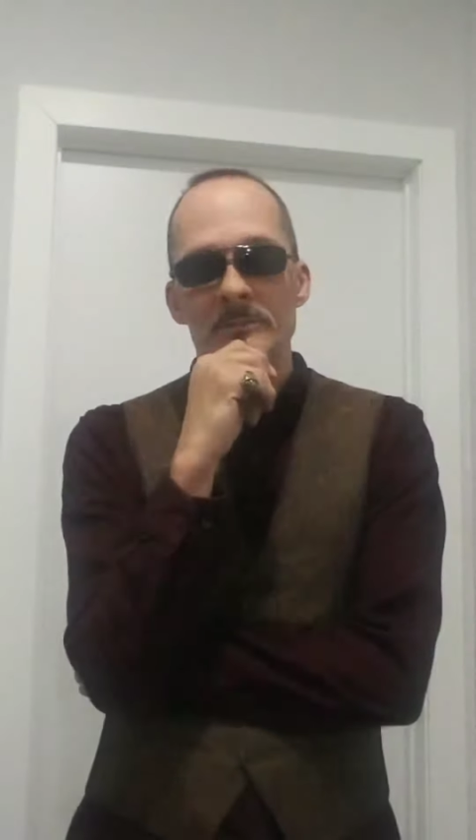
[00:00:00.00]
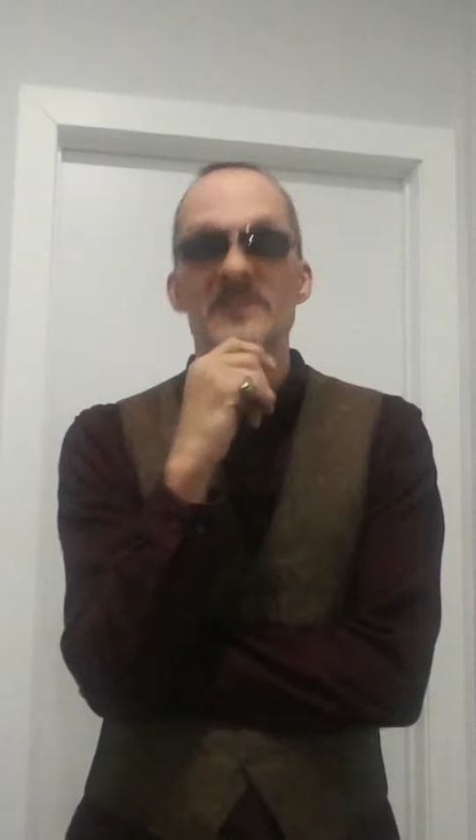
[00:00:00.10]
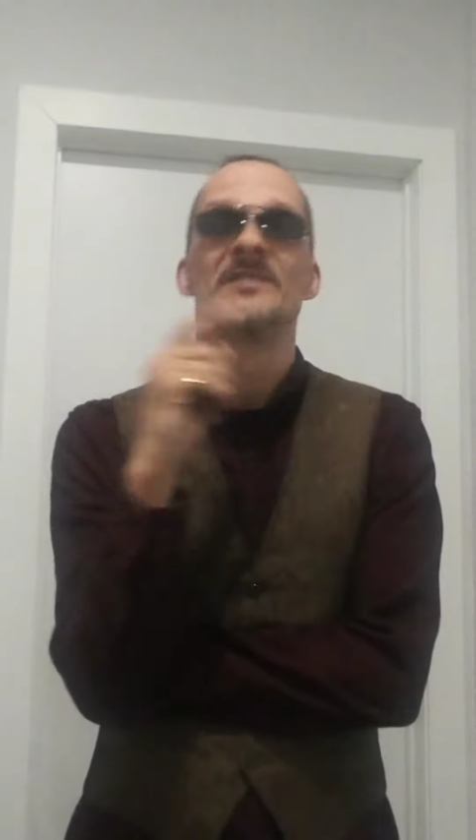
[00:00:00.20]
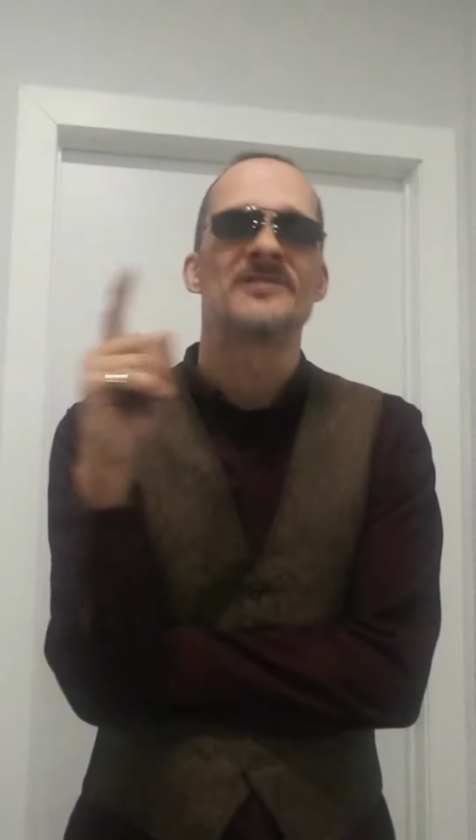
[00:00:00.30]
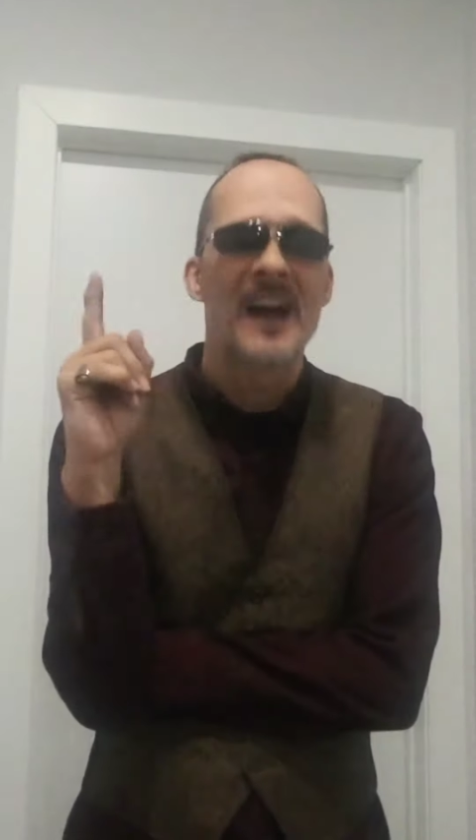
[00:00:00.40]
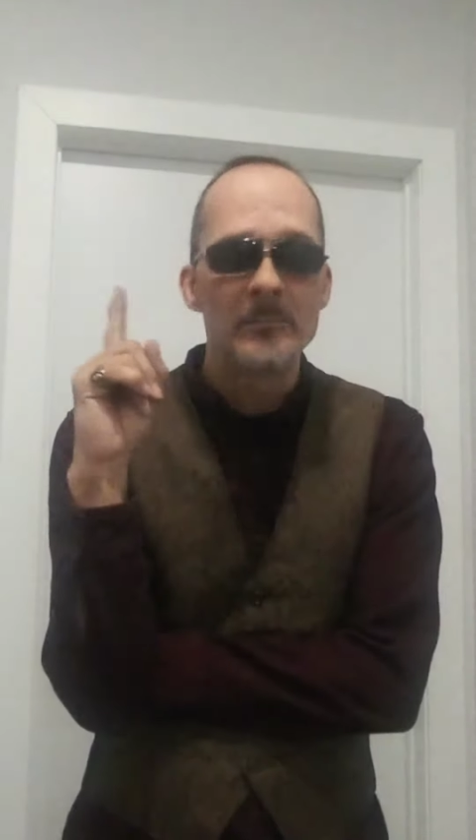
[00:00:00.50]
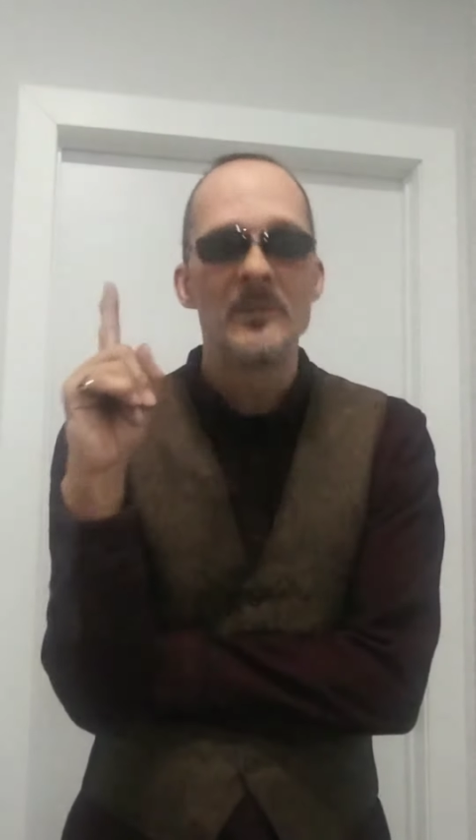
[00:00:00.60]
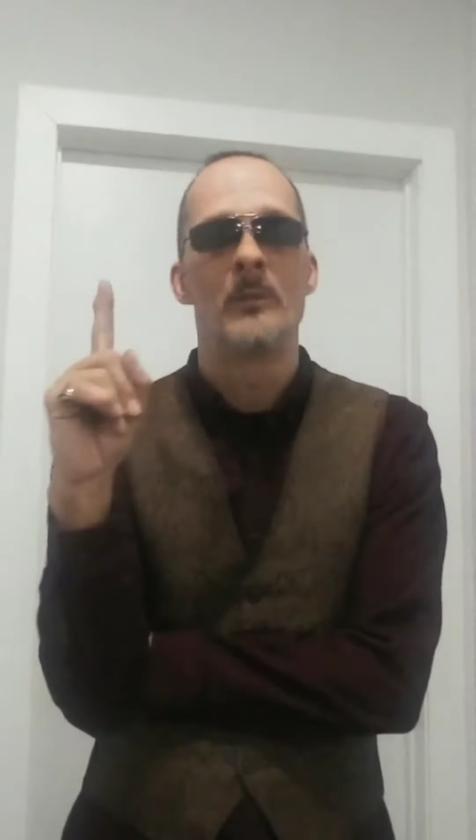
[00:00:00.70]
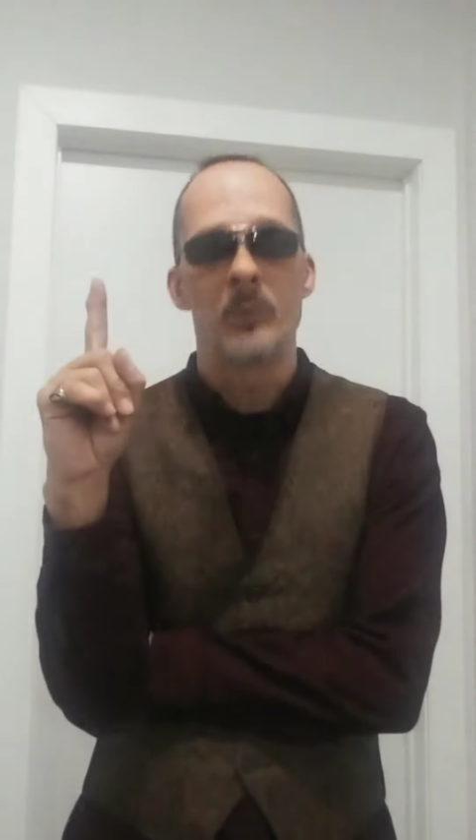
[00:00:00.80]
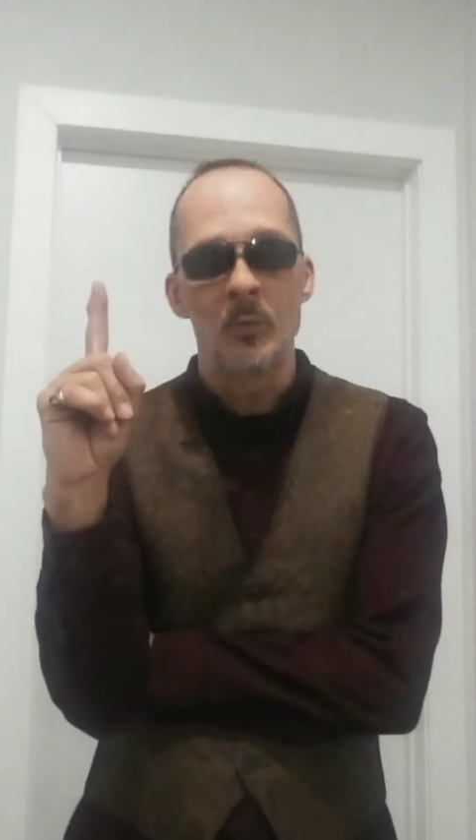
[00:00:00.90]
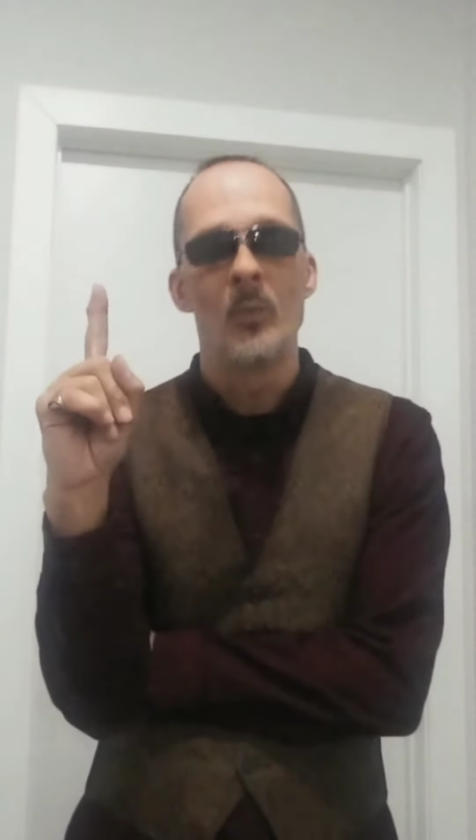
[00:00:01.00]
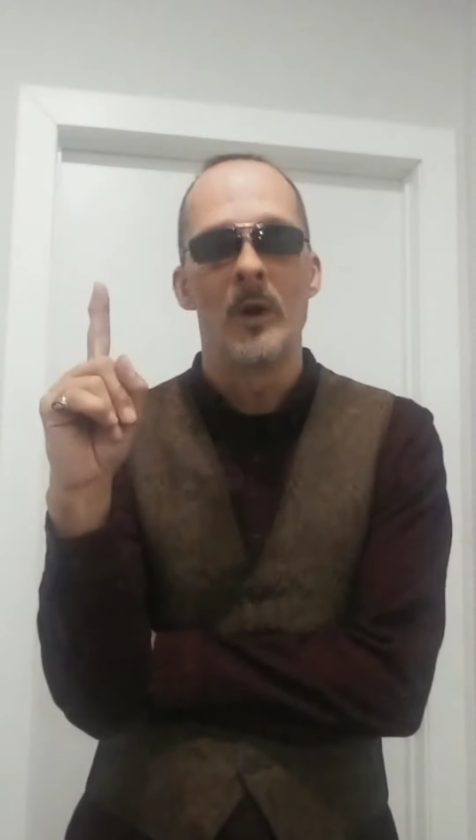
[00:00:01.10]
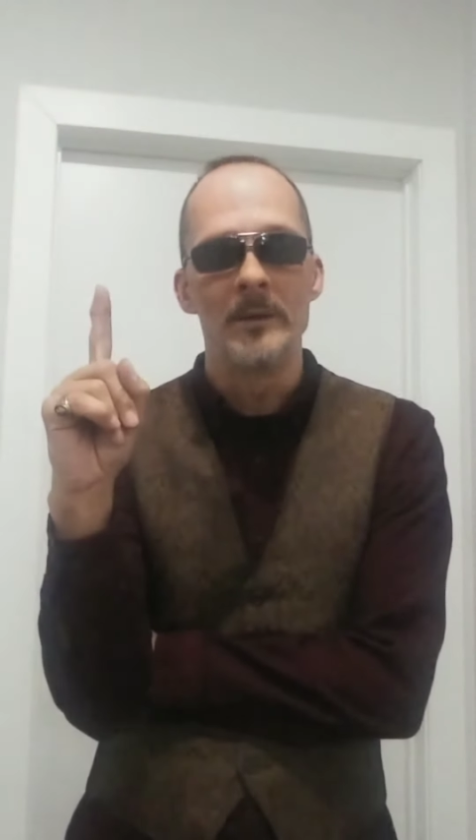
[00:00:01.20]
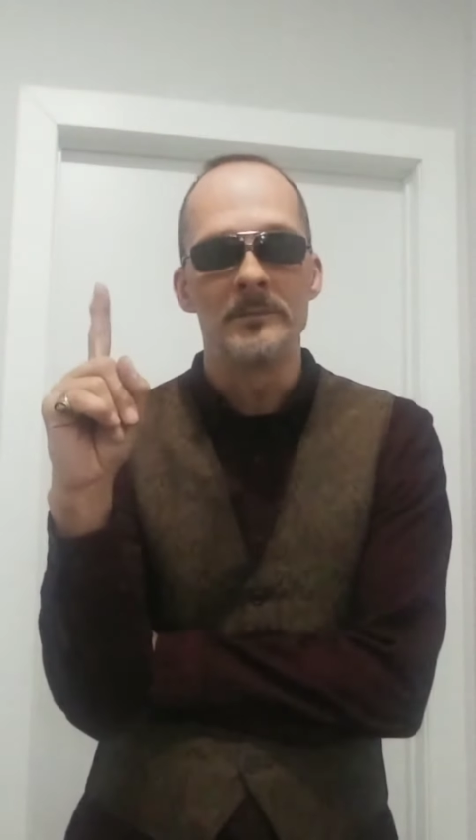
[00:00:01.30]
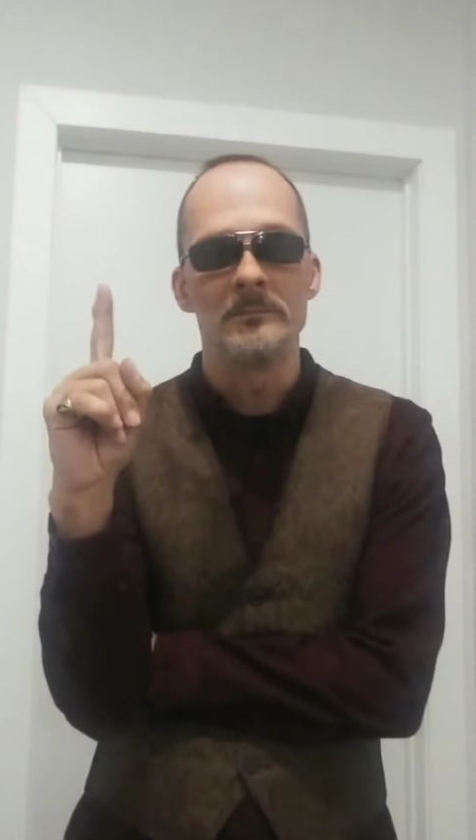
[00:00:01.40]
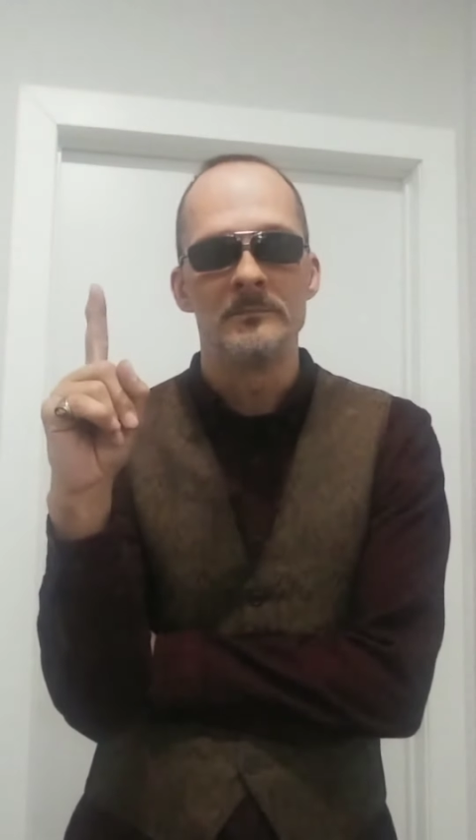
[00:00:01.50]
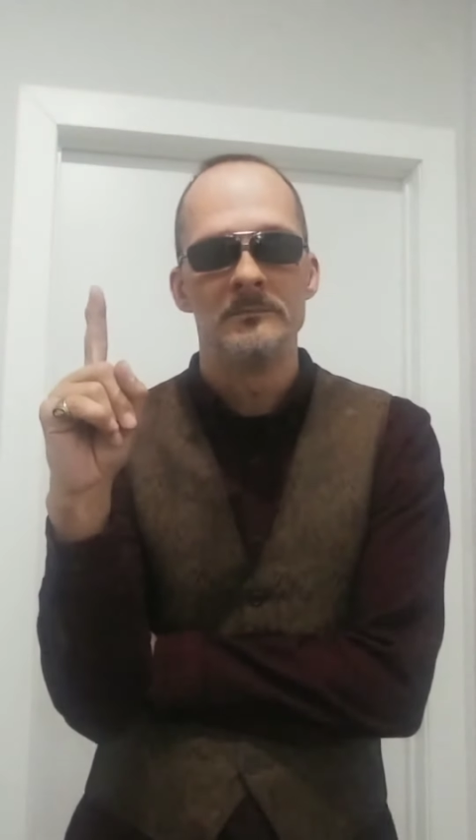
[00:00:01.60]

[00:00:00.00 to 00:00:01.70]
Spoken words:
Because I'm number one